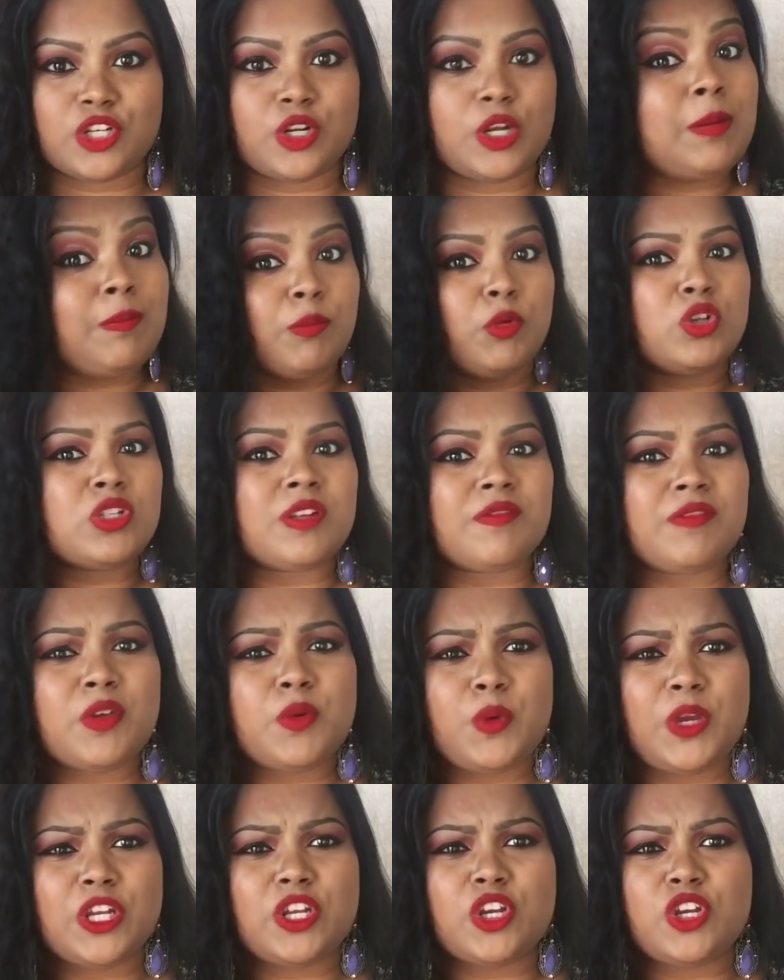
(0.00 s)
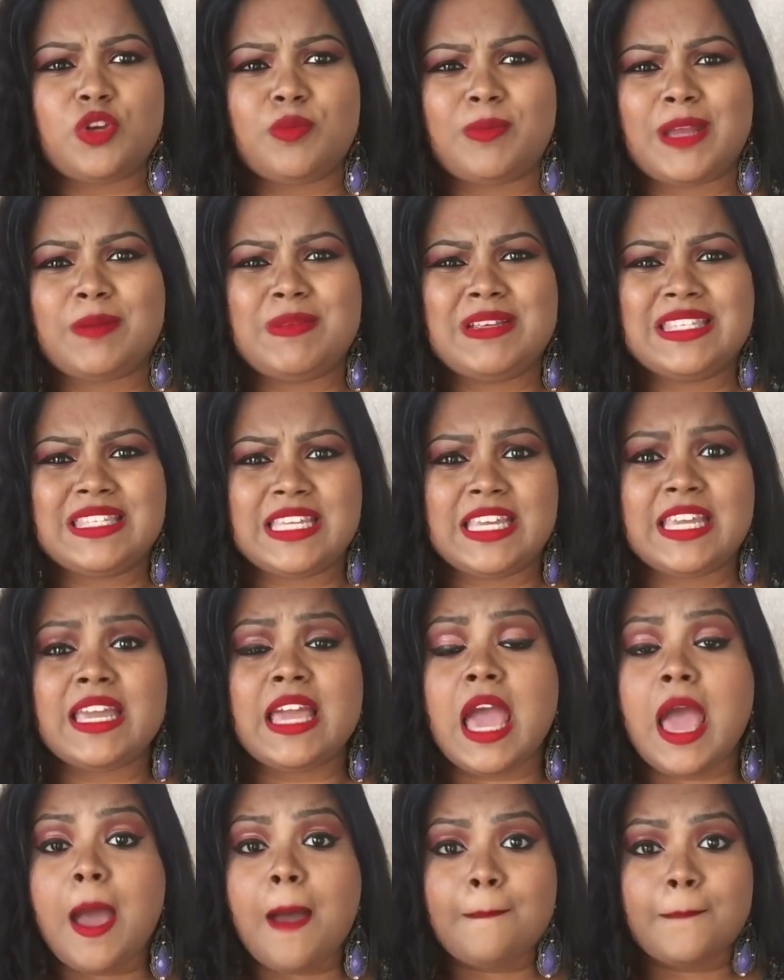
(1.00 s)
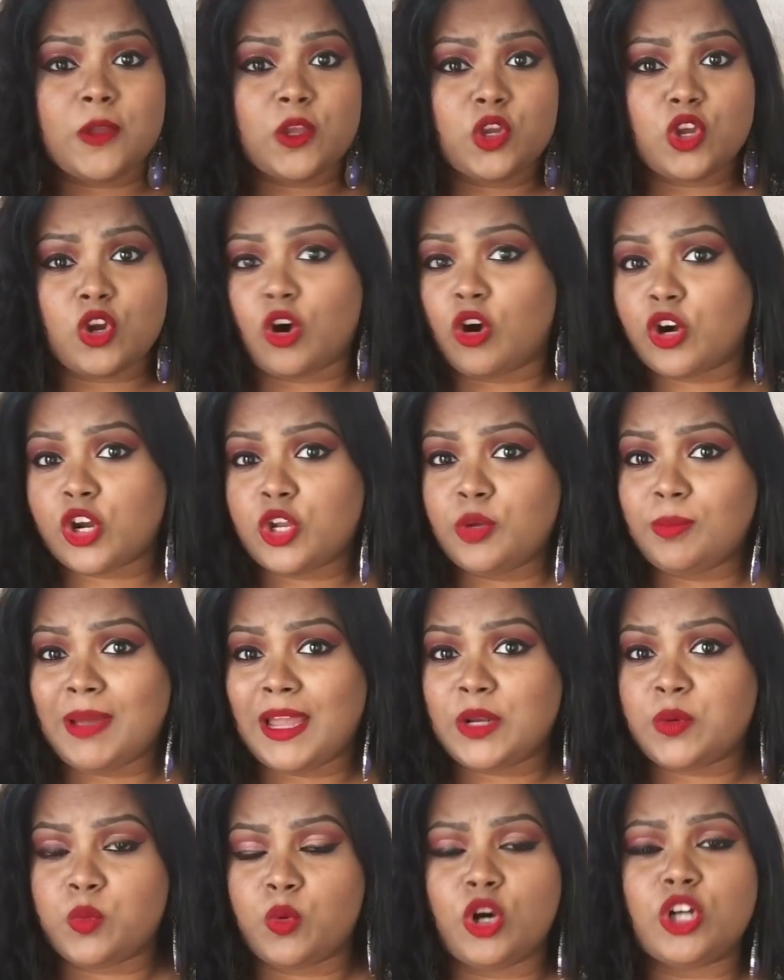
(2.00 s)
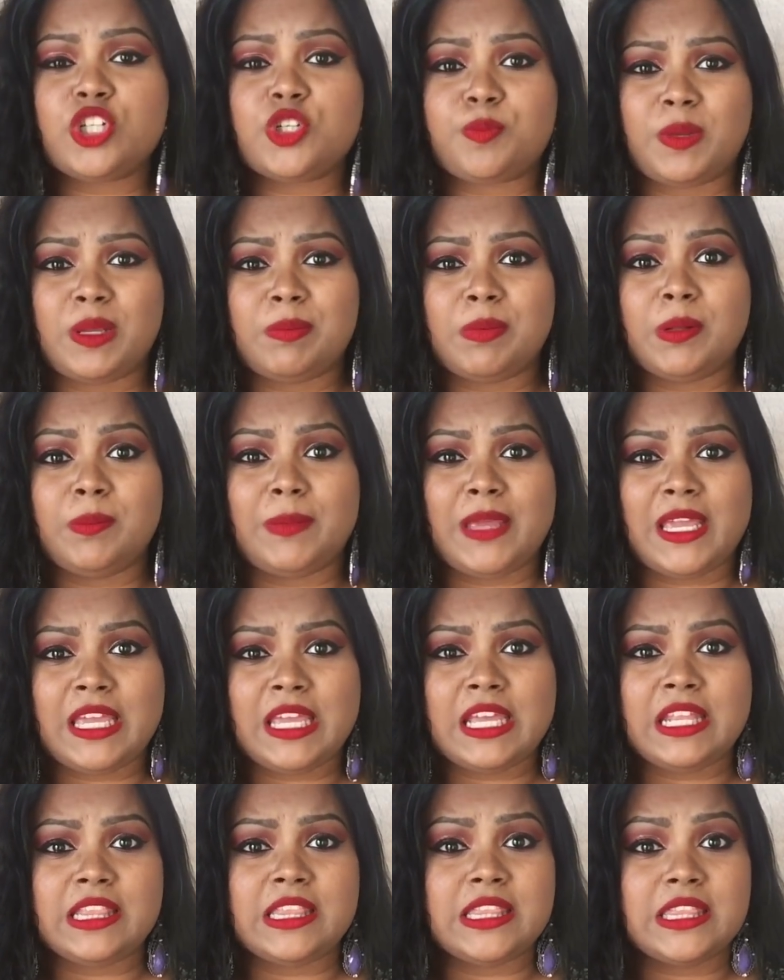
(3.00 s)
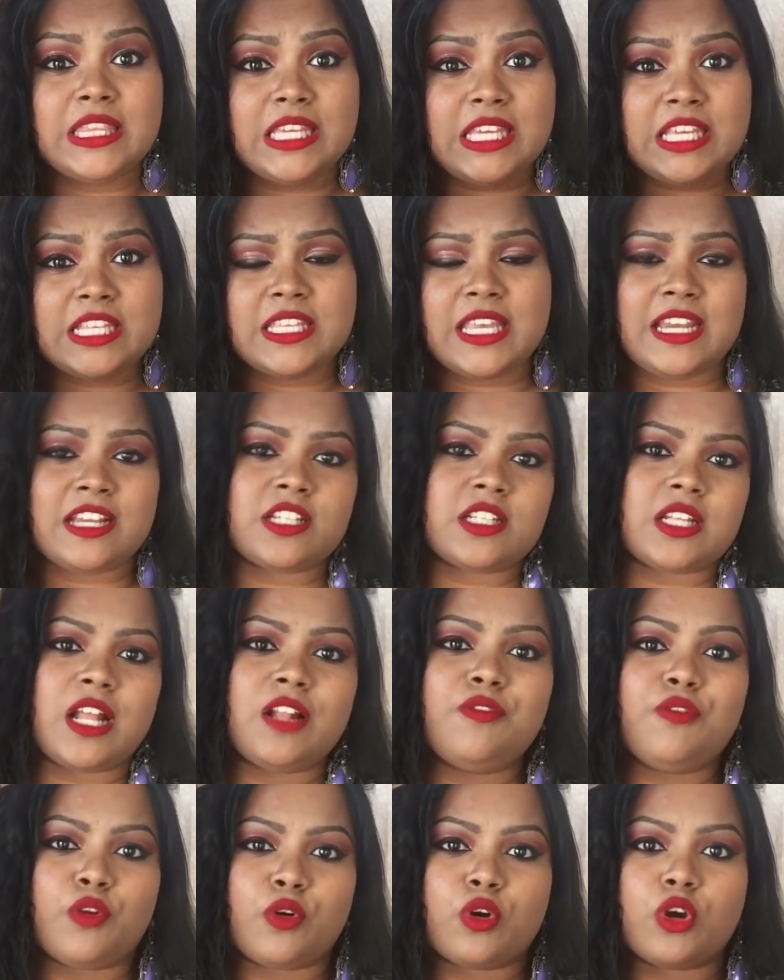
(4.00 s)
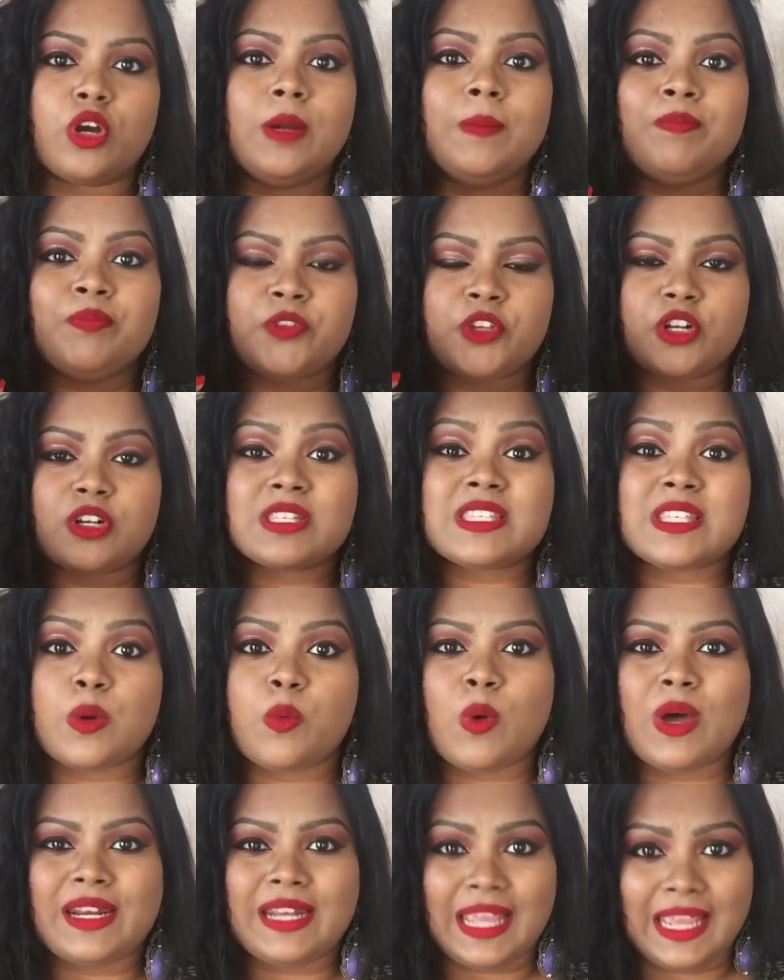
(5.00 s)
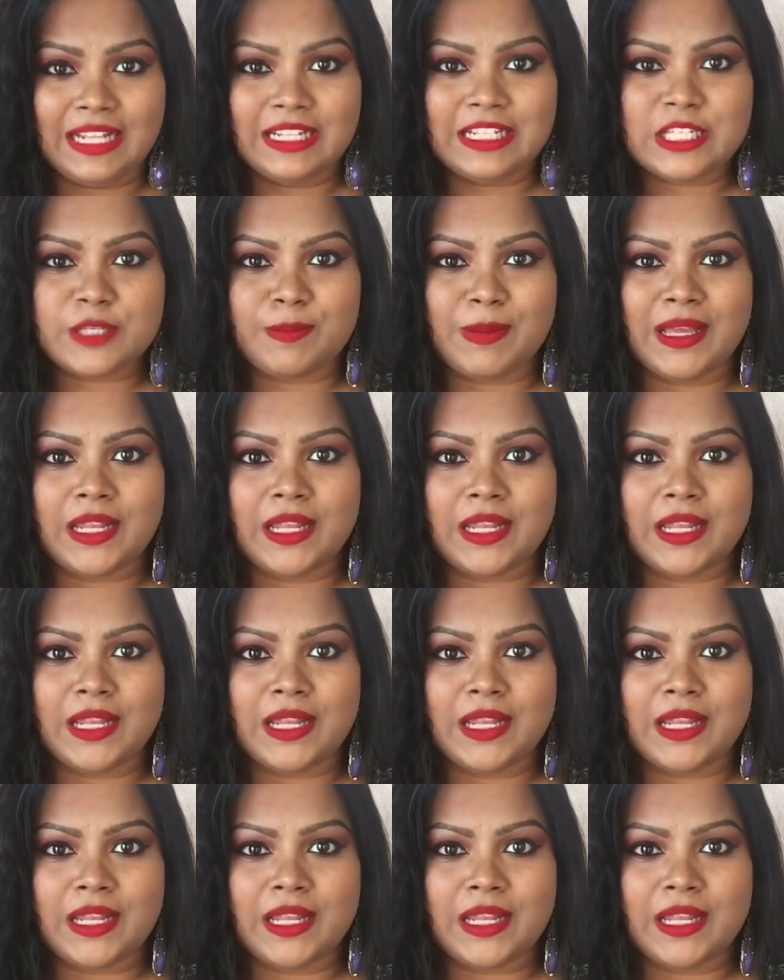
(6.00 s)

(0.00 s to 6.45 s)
You know, in most of the video you might be seeing, or you might watch people making these hairstyles for, you know, someone else.